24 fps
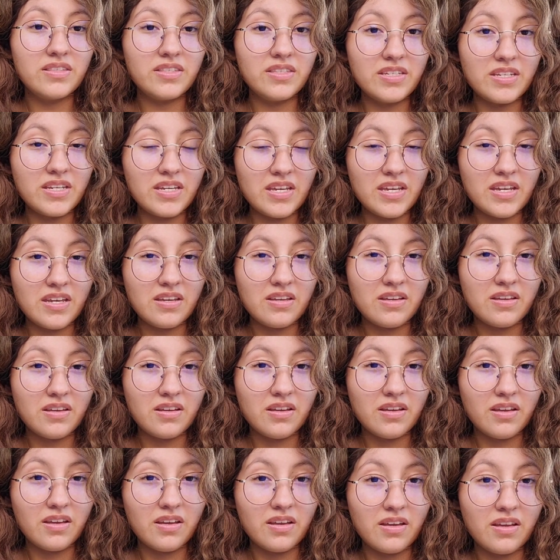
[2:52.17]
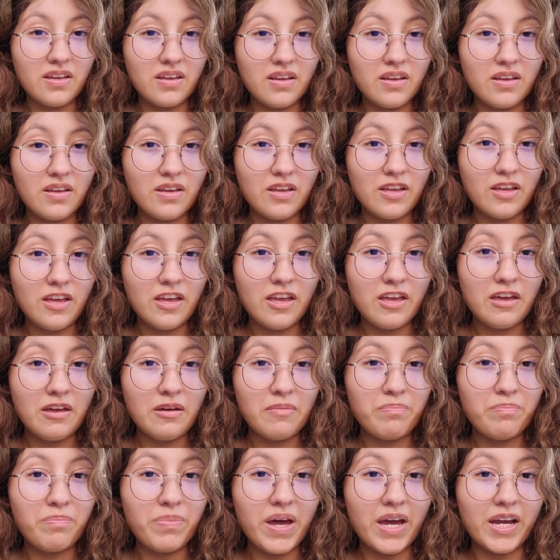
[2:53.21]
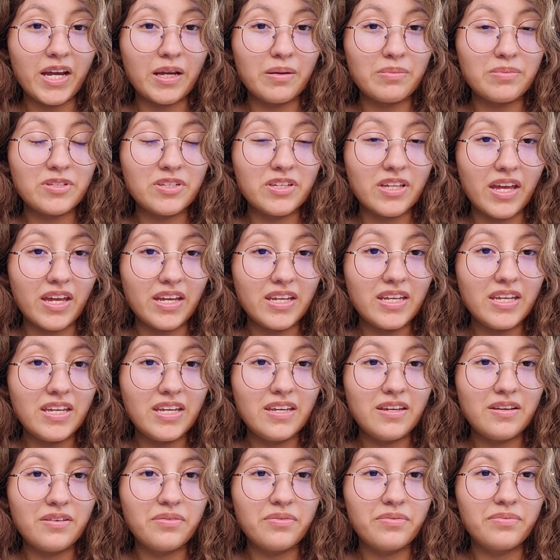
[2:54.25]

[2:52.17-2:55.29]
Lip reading: D, back up to that E.